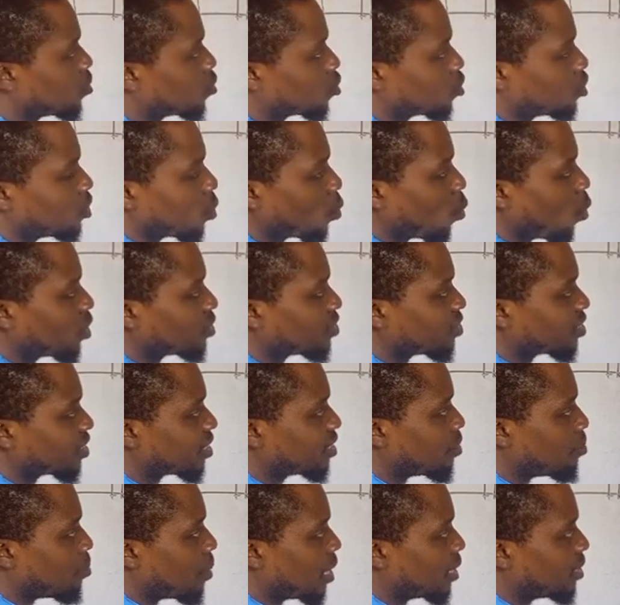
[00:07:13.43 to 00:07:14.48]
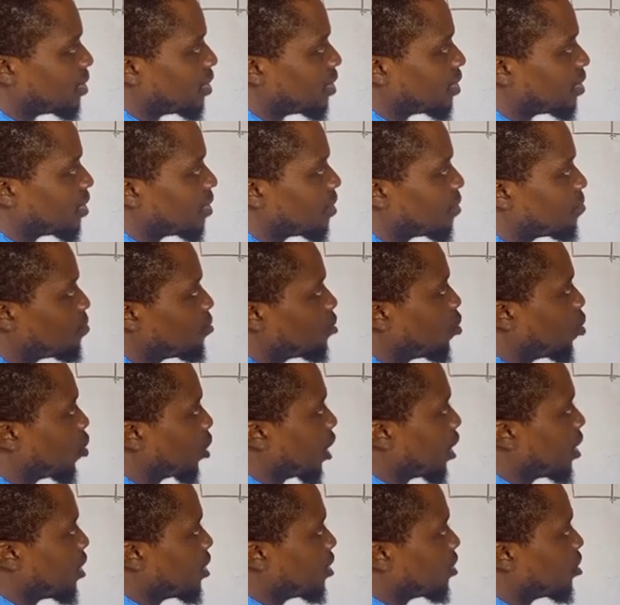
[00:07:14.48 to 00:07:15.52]
to the quantity demanded.
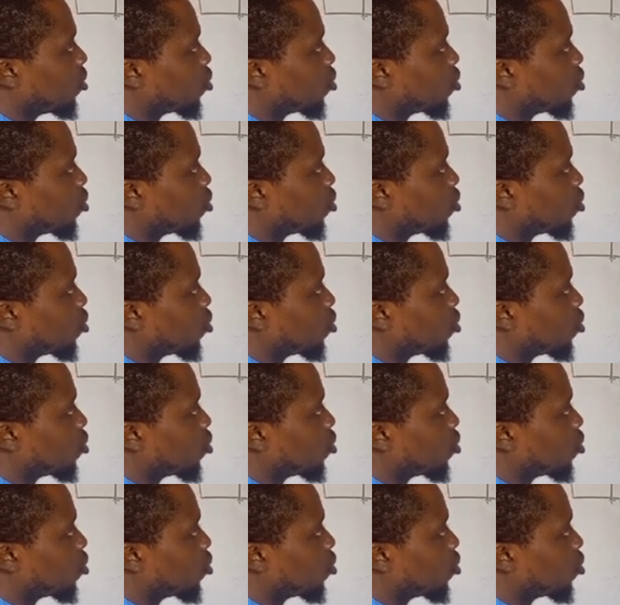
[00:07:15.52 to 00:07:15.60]
Okay?